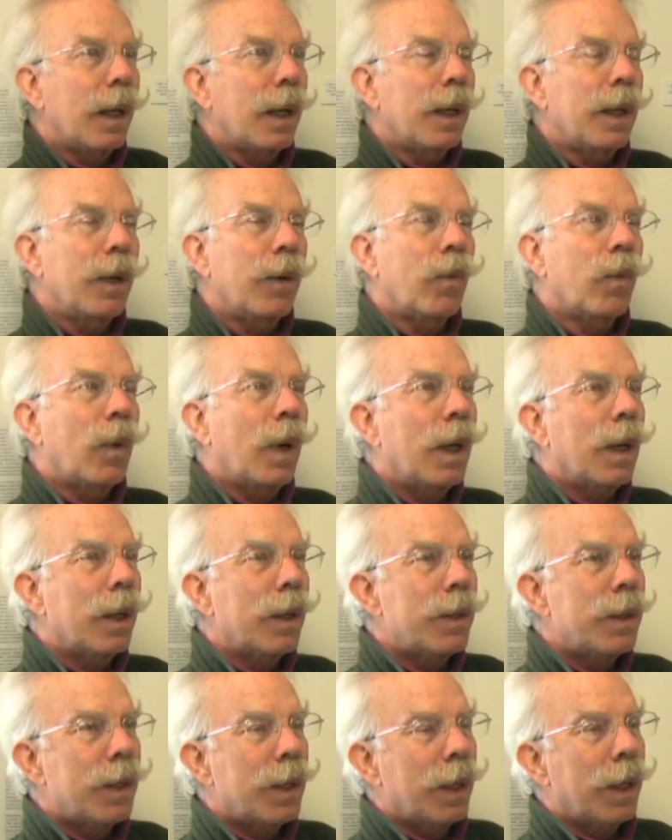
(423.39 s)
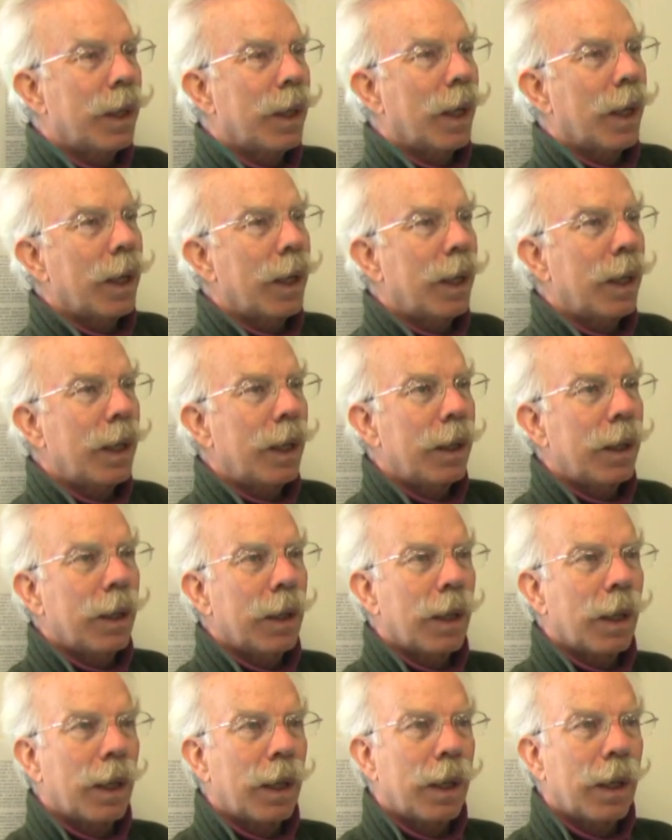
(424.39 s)
It was in a
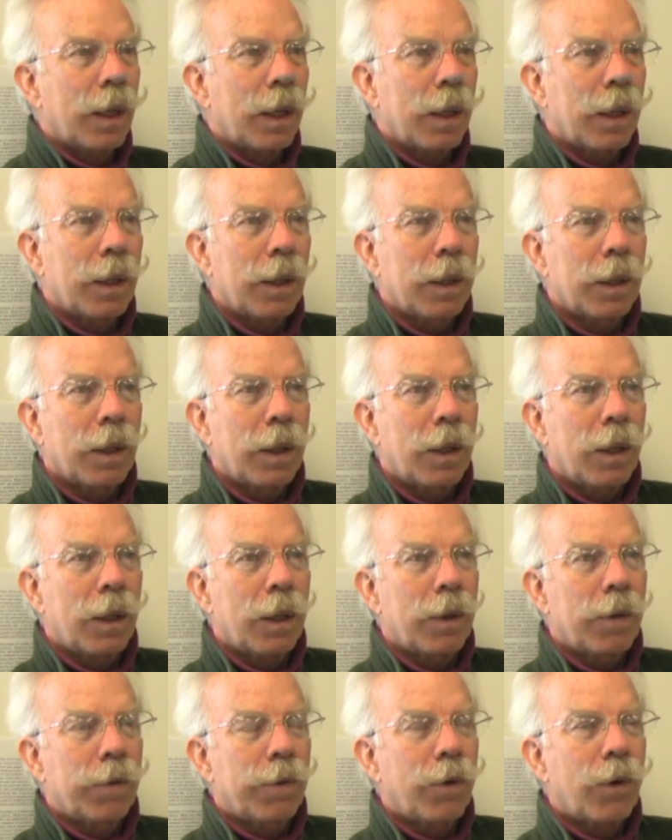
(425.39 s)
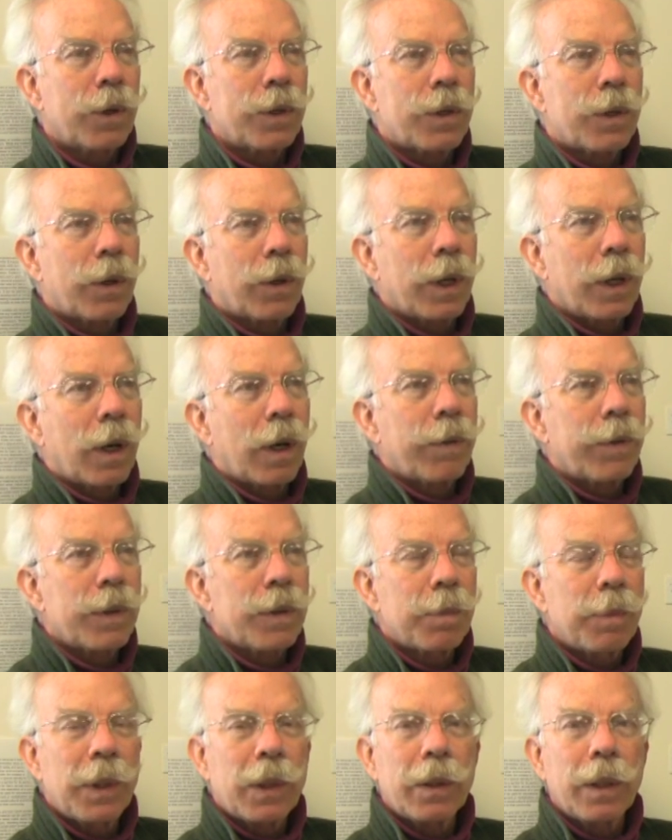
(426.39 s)
4-story
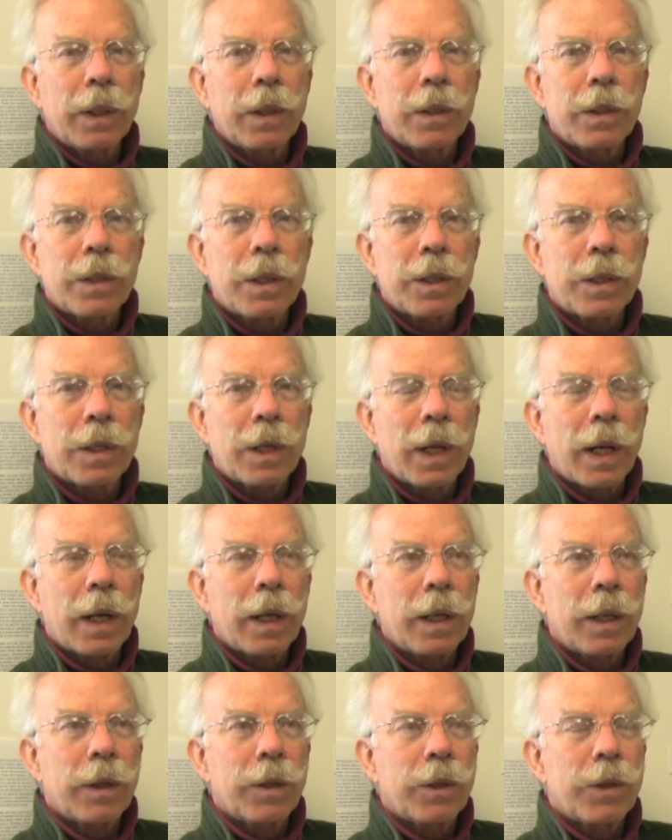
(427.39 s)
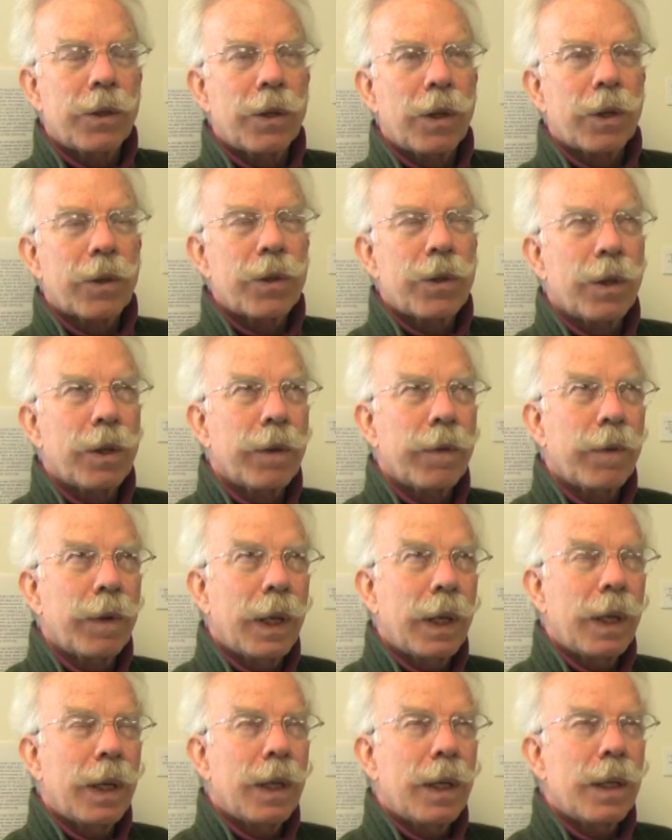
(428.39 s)
office building in Cincinnati at the juncture of
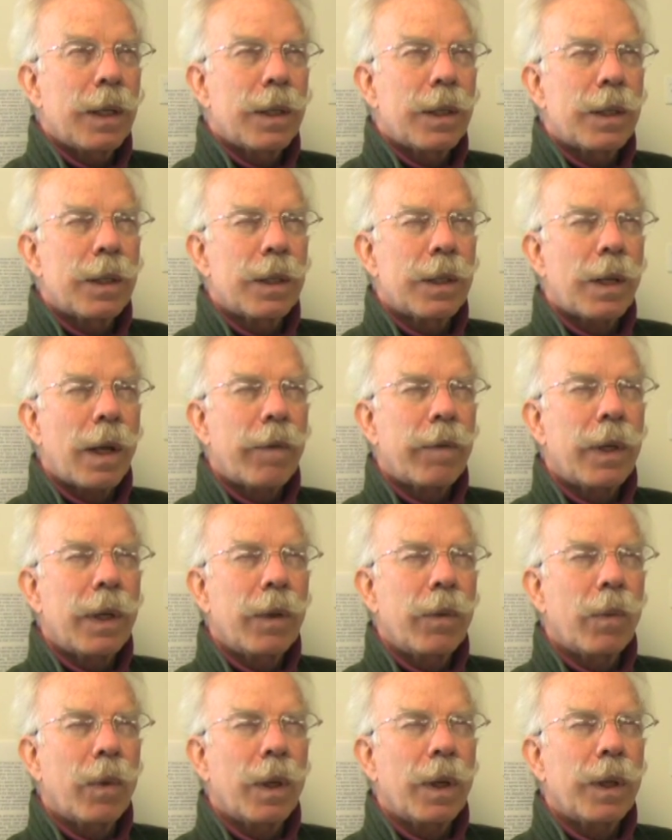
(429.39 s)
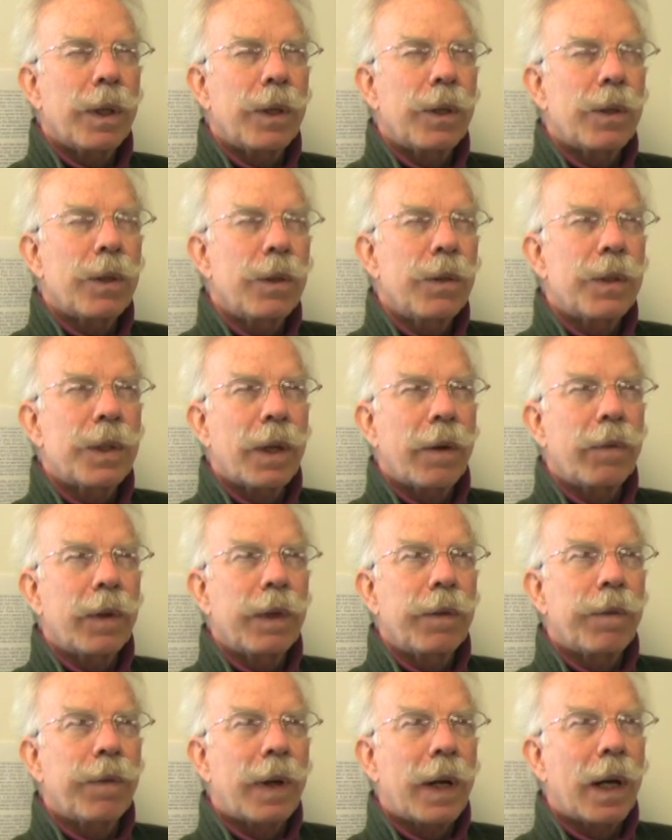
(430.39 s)
71 and
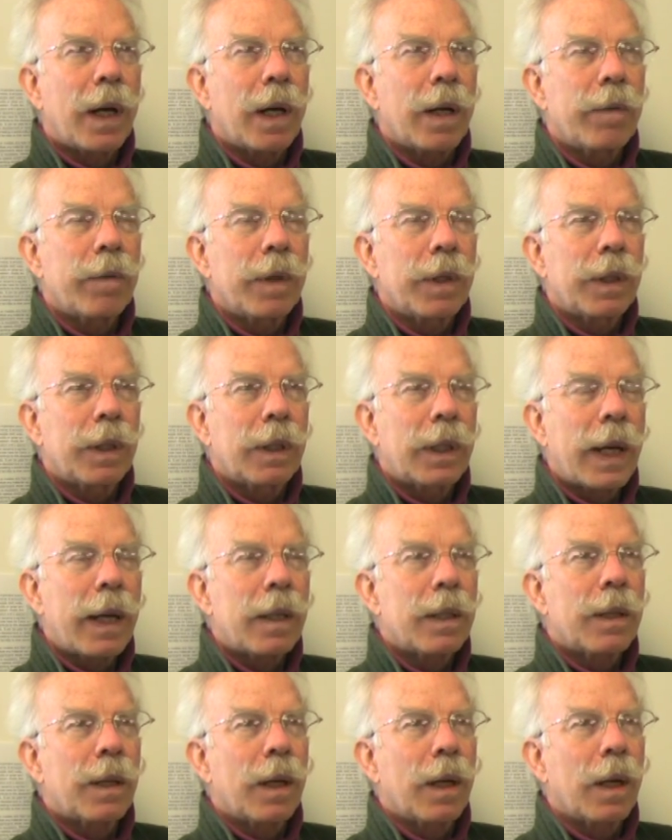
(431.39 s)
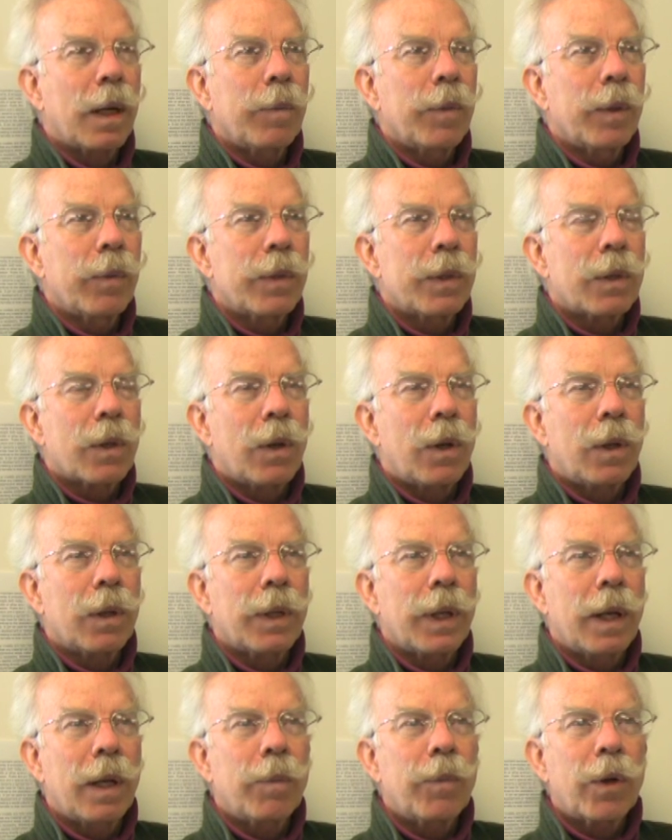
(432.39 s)
275. At that time, it was called
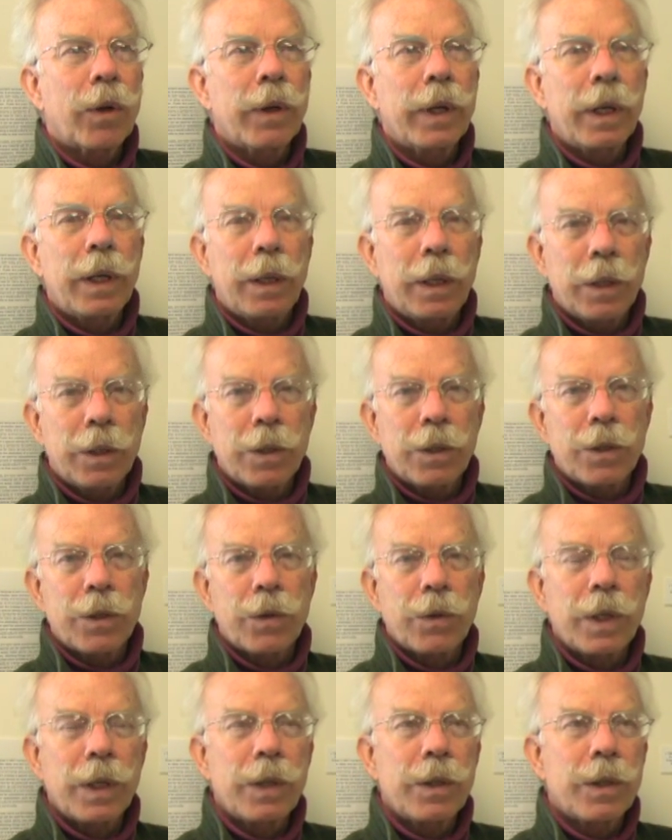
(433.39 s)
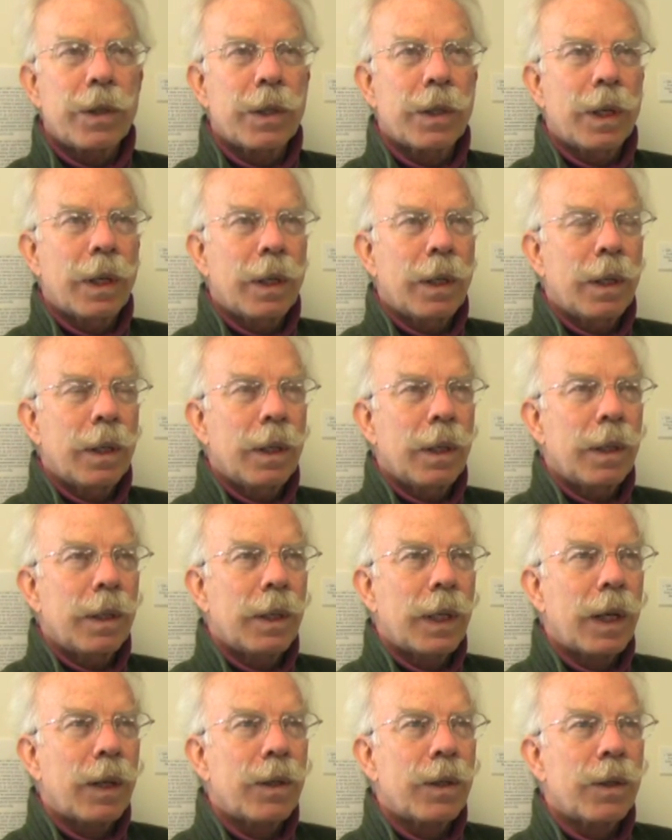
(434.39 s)
Emery Industries,
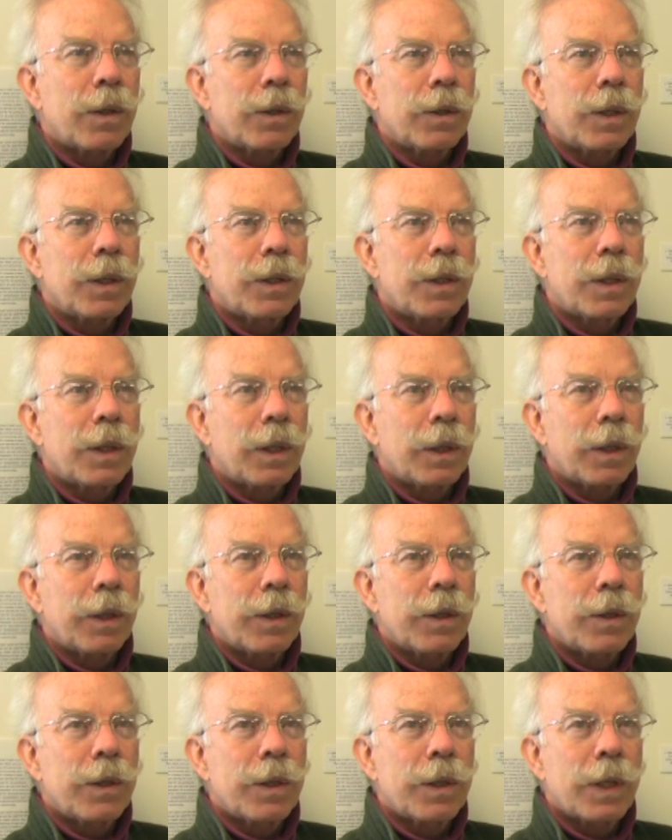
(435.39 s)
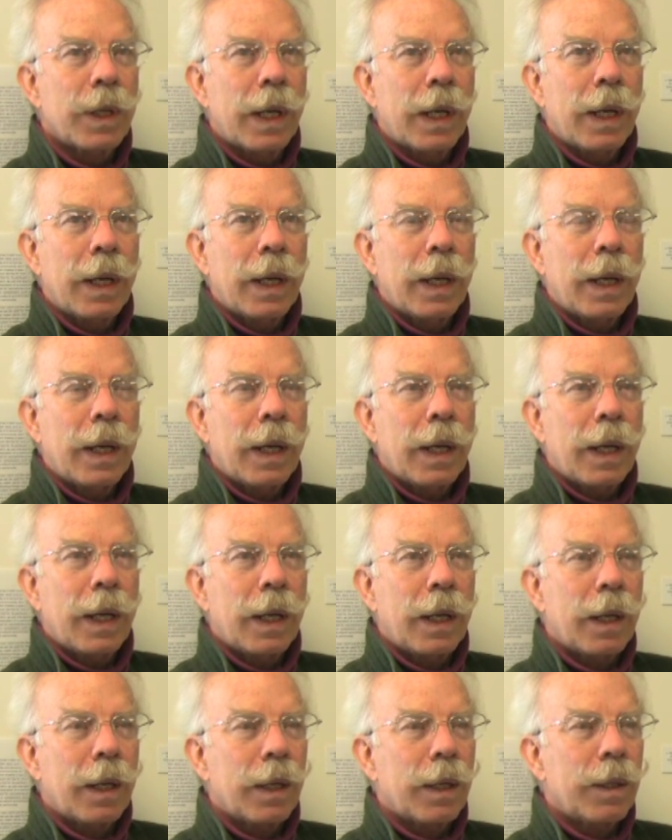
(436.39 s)
National Distillers,
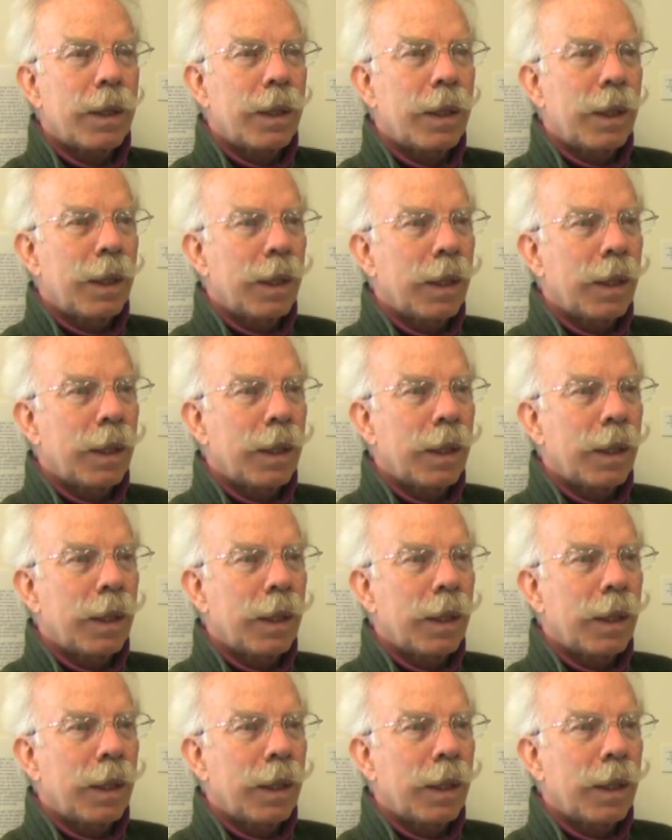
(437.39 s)
and